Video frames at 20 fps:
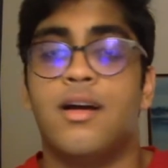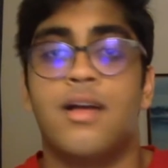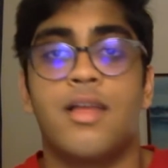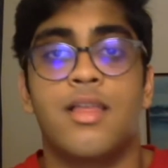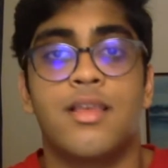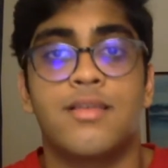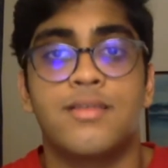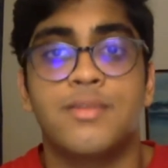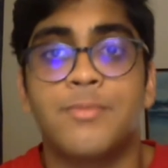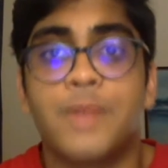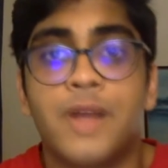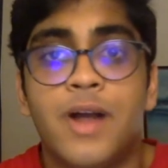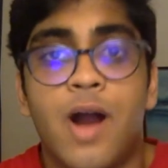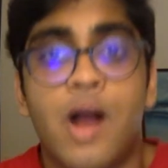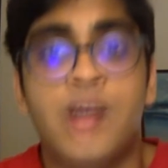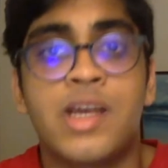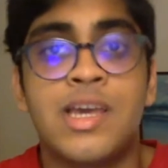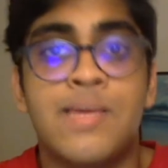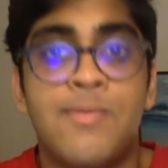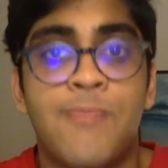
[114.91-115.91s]
some
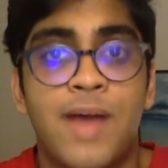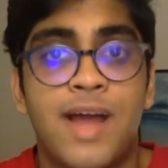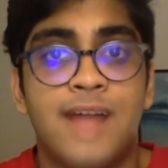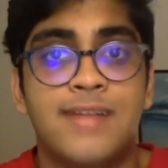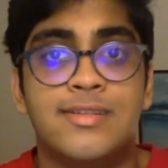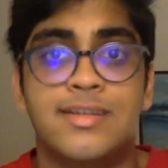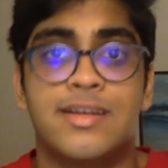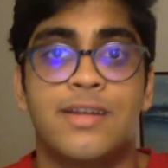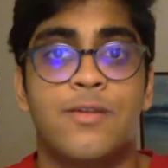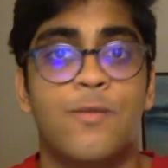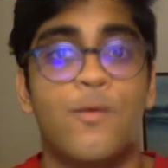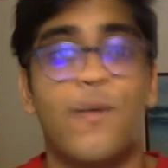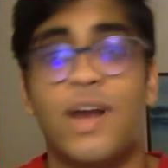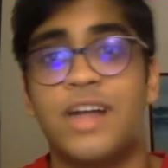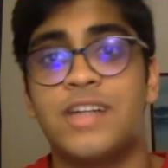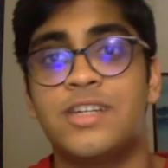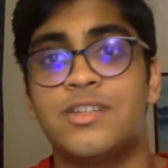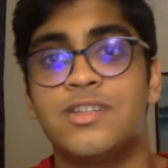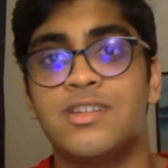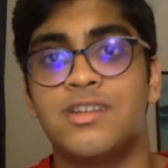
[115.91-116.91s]
khaki pants and a
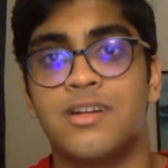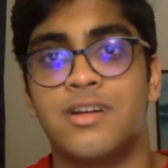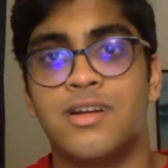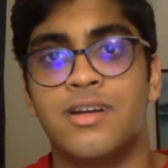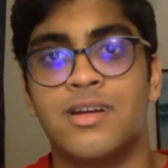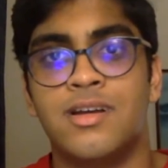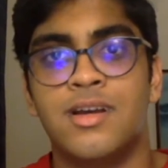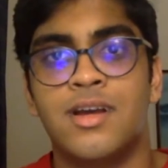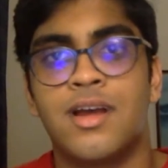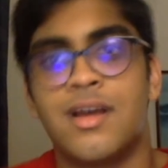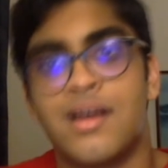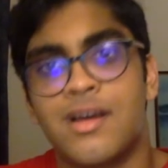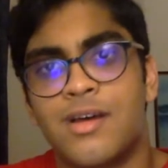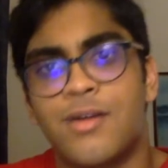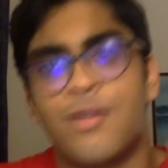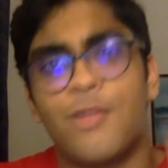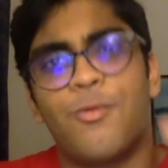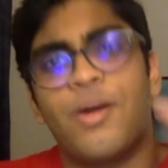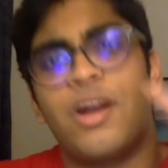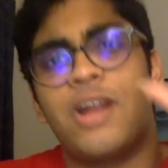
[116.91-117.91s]
white shirt.
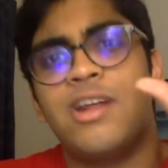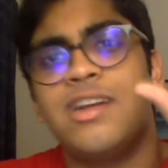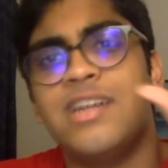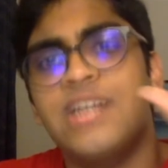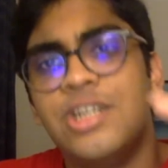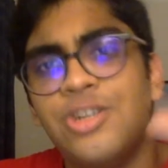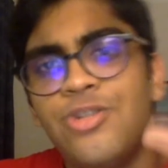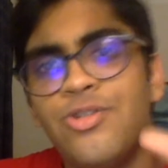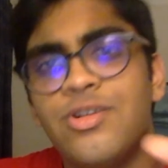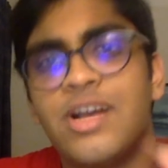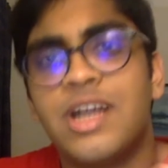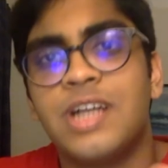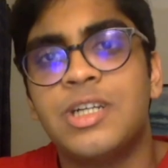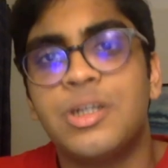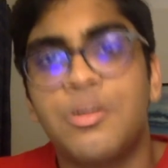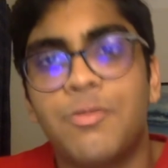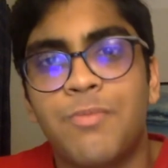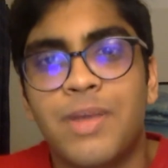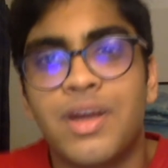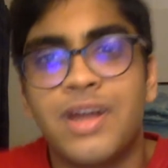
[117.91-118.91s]
But what I need you guys
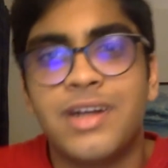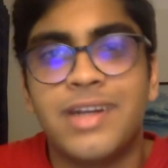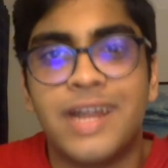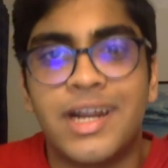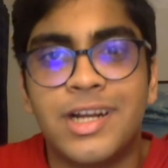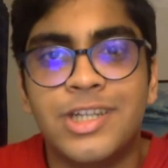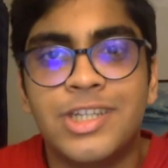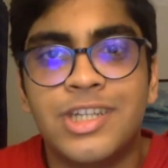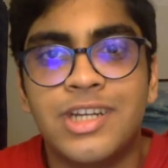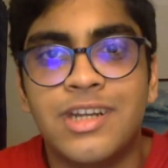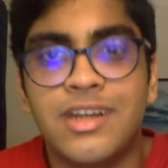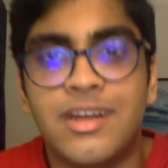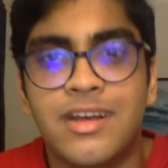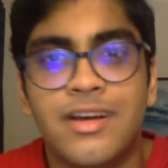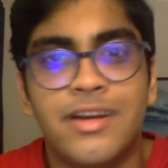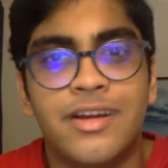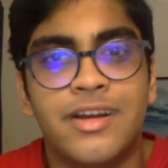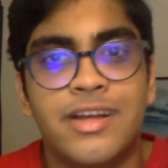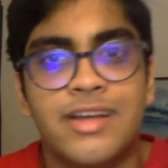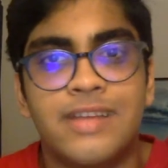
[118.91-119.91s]
to pay attention
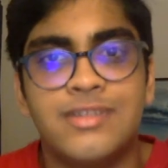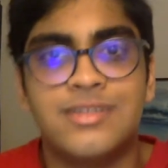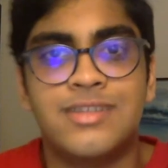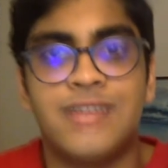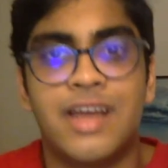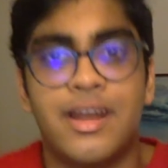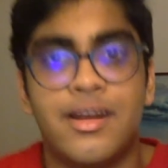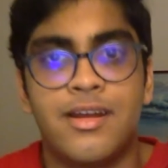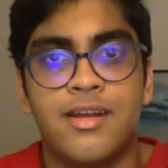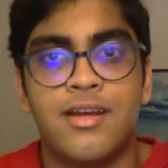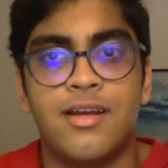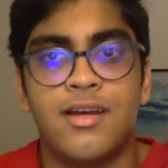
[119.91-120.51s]
here is that